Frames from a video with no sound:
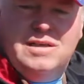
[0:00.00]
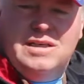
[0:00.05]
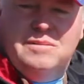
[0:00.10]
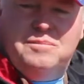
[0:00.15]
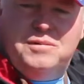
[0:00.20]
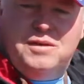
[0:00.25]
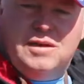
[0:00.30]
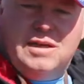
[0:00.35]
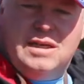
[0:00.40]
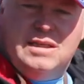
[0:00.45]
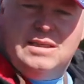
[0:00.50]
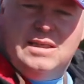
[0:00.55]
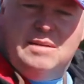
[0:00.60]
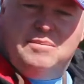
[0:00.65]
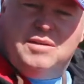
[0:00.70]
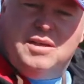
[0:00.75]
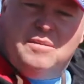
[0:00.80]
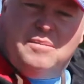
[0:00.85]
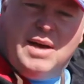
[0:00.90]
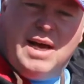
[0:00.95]
temperature gets
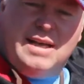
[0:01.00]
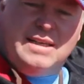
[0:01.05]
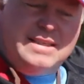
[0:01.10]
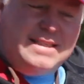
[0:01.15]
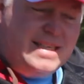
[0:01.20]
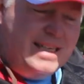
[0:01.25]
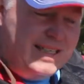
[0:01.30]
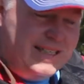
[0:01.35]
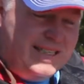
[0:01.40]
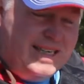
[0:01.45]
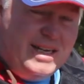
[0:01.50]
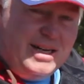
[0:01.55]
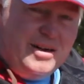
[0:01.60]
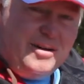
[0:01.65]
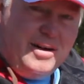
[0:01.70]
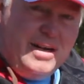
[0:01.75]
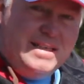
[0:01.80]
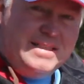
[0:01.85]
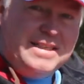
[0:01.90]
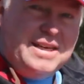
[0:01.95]
up to about 60
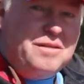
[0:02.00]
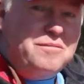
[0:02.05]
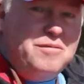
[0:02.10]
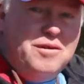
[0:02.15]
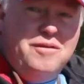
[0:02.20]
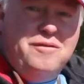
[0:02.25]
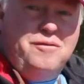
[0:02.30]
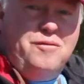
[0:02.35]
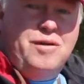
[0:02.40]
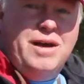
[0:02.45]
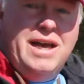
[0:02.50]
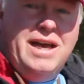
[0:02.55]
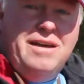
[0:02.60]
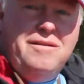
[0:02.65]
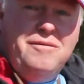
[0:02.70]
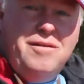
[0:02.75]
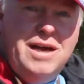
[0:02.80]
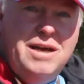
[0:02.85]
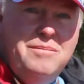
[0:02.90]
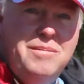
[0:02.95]
degrees, they'll move
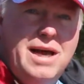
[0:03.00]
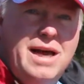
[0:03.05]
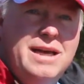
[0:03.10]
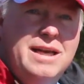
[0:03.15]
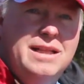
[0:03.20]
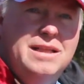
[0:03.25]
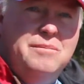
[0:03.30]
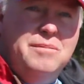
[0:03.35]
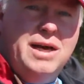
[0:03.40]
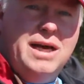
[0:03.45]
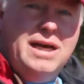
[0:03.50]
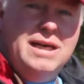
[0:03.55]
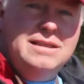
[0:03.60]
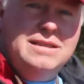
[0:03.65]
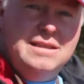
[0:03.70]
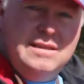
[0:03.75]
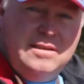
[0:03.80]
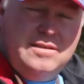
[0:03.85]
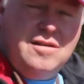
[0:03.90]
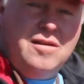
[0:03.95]
way back in the
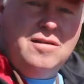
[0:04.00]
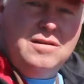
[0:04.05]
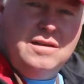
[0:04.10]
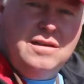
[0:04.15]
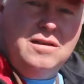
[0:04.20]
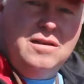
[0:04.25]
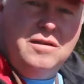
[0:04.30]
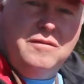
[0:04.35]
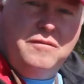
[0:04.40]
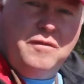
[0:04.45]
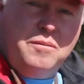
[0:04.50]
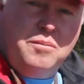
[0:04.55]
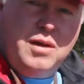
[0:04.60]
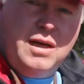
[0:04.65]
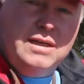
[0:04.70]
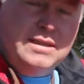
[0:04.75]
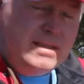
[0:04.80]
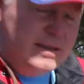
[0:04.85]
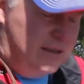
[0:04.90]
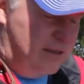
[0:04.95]
bays and start to look for
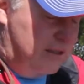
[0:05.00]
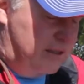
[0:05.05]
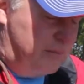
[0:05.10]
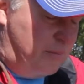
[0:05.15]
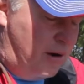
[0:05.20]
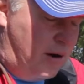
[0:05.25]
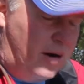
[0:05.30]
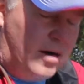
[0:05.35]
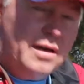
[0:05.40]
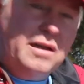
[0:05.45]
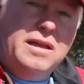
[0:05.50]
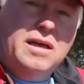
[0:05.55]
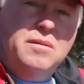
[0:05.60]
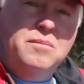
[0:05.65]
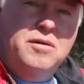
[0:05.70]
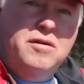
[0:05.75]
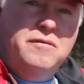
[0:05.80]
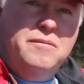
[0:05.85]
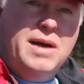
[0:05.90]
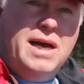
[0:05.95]
places to spawn, and
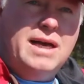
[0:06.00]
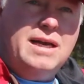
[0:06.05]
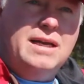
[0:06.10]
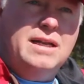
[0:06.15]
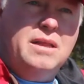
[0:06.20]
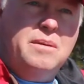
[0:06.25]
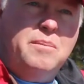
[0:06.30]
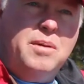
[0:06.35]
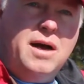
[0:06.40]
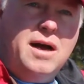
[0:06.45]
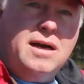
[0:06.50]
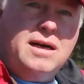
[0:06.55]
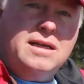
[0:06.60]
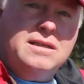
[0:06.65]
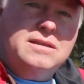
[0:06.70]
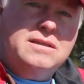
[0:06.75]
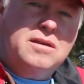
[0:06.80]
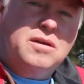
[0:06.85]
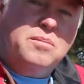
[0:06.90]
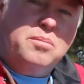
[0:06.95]
they'll move back into the
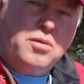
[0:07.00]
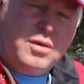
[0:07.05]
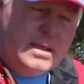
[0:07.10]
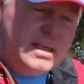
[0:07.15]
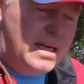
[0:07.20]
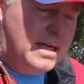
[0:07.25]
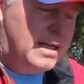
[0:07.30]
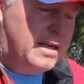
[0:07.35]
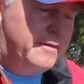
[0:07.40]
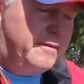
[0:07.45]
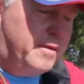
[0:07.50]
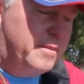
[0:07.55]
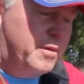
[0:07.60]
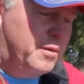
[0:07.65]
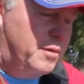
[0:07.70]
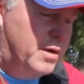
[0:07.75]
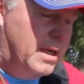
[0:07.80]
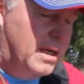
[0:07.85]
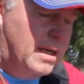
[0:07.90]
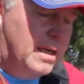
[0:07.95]
pockets that are protected from
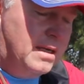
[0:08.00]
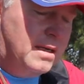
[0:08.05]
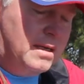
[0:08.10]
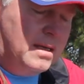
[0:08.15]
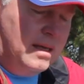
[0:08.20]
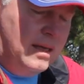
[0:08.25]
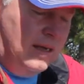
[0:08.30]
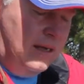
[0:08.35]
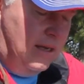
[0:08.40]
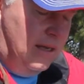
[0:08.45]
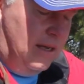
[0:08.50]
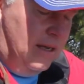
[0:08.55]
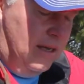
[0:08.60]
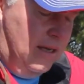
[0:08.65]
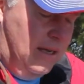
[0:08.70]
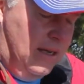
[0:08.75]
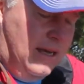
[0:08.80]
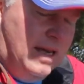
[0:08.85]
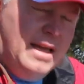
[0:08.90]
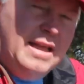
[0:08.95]
the wind.
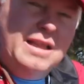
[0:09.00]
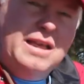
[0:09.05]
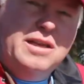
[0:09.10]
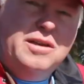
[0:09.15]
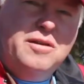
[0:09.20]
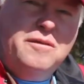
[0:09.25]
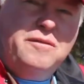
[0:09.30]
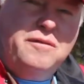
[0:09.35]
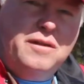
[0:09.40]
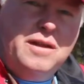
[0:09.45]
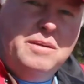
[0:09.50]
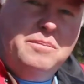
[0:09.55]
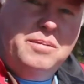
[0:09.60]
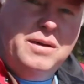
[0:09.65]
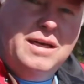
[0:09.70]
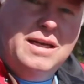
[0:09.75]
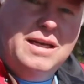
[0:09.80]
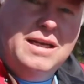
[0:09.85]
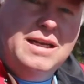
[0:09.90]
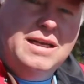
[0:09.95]
And then you're
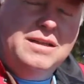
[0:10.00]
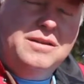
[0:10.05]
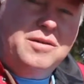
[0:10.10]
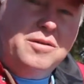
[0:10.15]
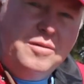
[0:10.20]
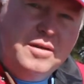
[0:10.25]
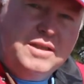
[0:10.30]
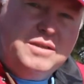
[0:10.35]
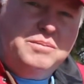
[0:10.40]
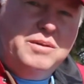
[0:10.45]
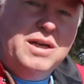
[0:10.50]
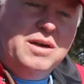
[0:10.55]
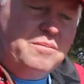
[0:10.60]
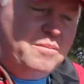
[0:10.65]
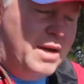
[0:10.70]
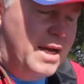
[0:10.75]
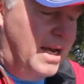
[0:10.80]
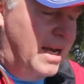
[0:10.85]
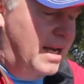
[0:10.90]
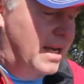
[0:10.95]
flipping and throwing a spinner
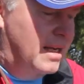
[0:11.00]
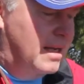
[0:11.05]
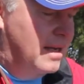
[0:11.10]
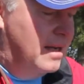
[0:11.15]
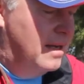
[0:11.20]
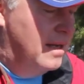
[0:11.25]
bait.